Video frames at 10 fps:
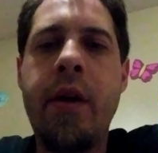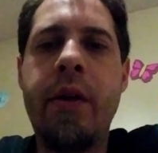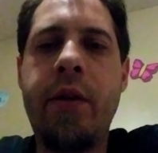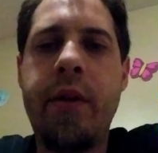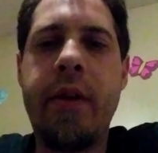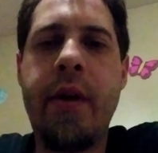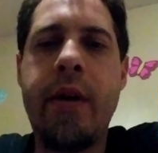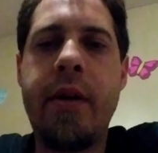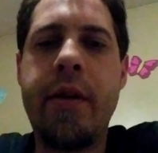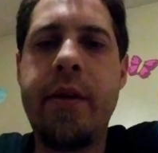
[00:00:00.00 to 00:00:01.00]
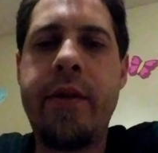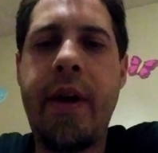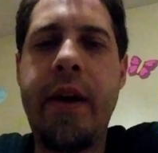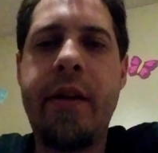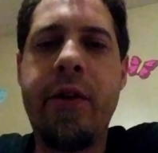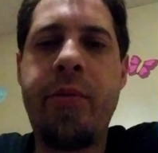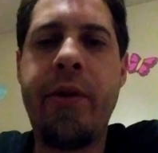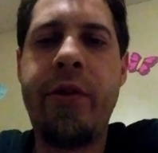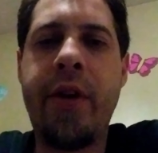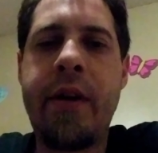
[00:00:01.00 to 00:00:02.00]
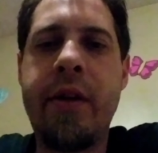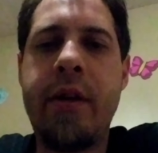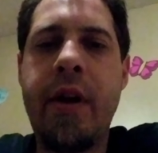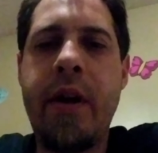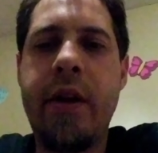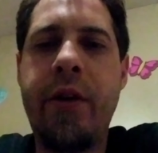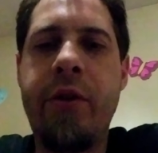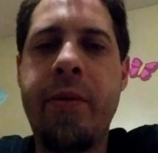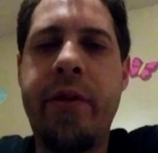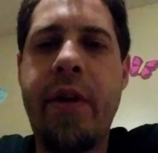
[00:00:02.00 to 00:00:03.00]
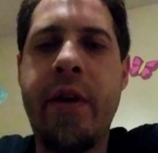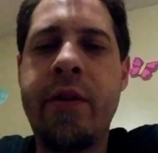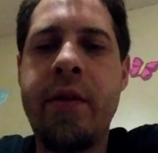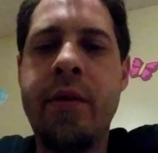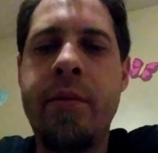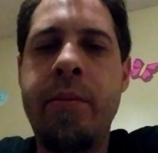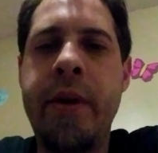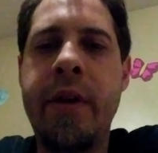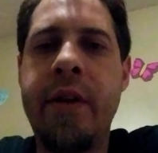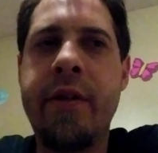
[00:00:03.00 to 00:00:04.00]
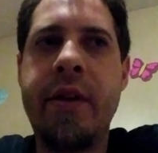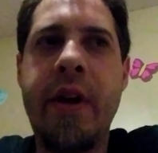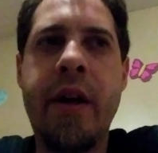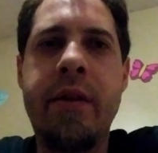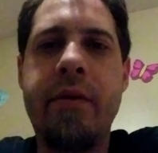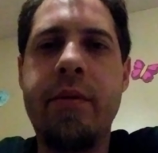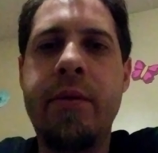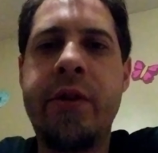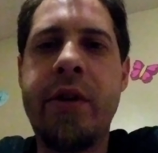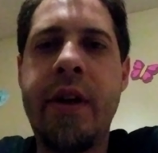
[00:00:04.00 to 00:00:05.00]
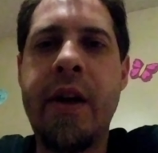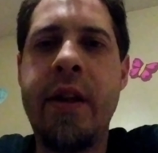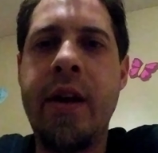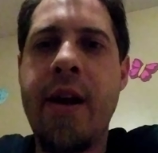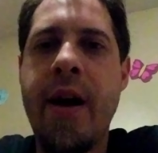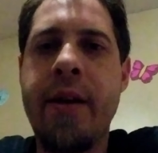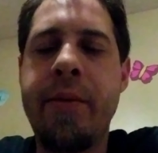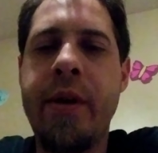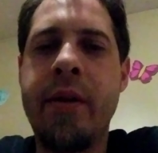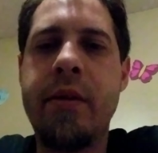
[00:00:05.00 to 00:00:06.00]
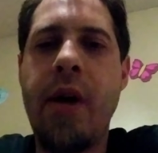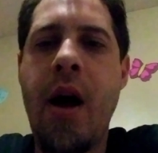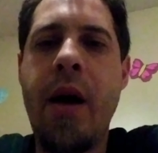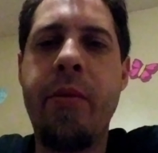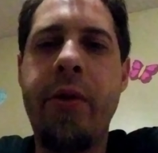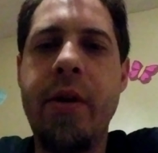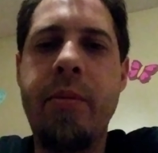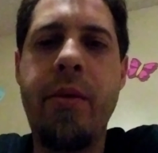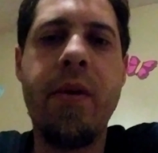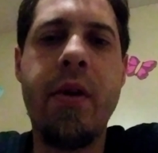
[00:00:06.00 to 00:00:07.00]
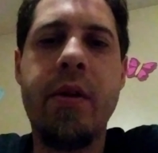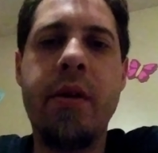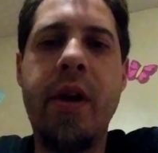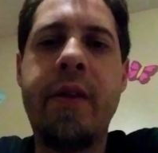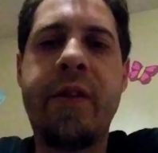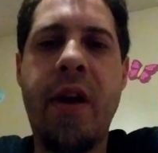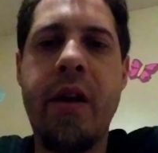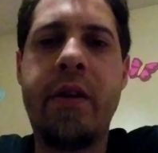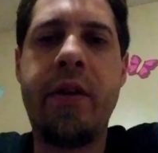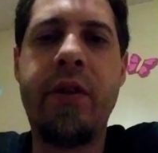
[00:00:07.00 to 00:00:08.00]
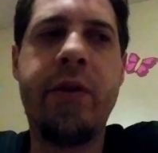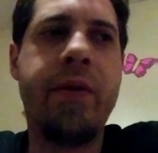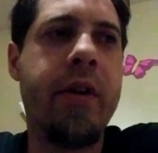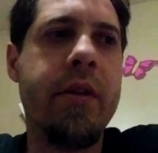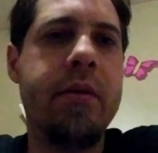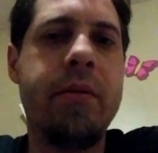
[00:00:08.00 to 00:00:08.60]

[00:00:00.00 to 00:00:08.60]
So the scientists had a huge projection, millions dead. We shut down the economy. I'm really bored. It's scientists' fault.